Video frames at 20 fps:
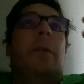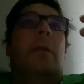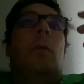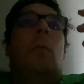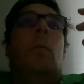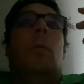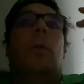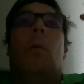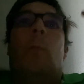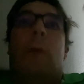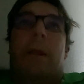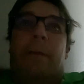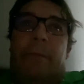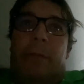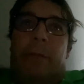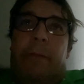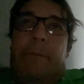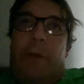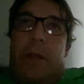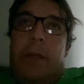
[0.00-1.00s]
We're going to wait
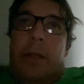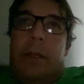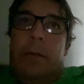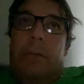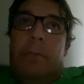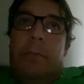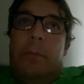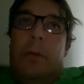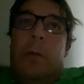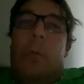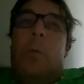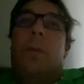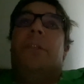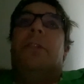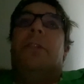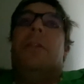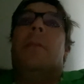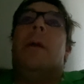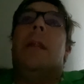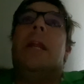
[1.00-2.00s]
for the funding.
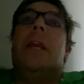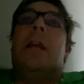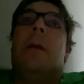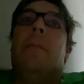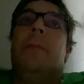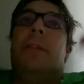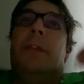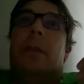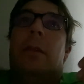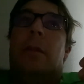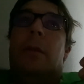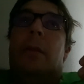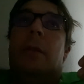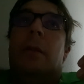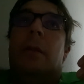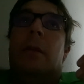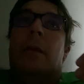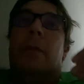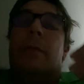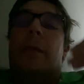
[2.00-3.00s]
Once the money comes in,
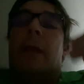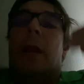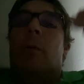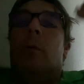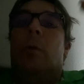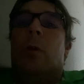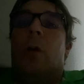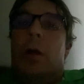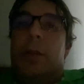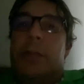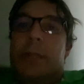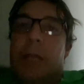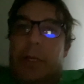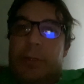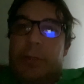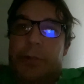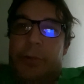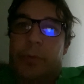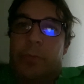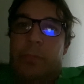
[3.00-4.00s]
then I will
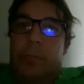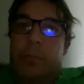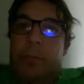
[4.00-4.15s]
contact you.